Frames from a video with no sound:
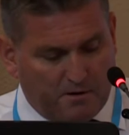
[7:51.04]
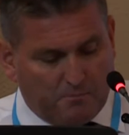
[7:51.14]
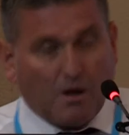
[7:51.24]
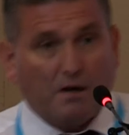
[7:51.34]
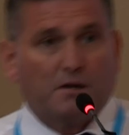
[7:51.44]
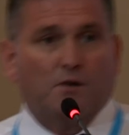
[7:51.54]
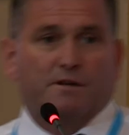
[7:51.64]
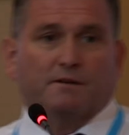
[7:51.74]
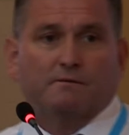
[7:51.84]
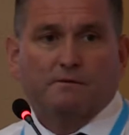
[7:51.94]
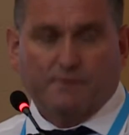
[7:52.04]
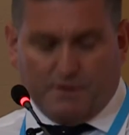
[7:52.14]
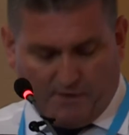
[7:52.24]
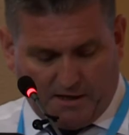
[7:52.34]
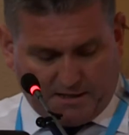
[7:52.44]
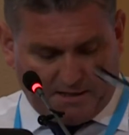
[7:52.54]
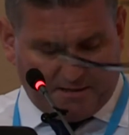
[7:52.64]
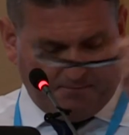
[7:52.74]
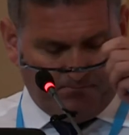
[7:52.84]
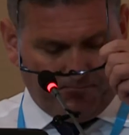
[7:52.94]
barcoding for devices.
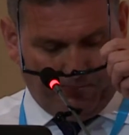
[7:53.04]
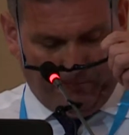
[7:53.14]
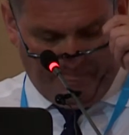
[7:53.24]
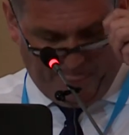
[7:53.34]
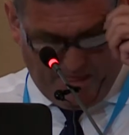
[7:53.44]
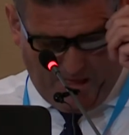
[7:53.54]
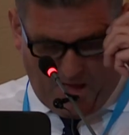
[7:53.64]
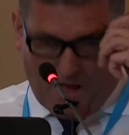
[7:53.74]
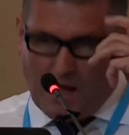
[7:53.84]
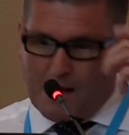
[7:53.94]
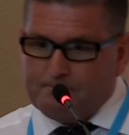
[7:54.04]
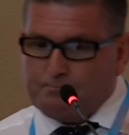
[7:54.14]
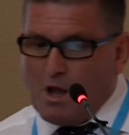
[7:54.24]
One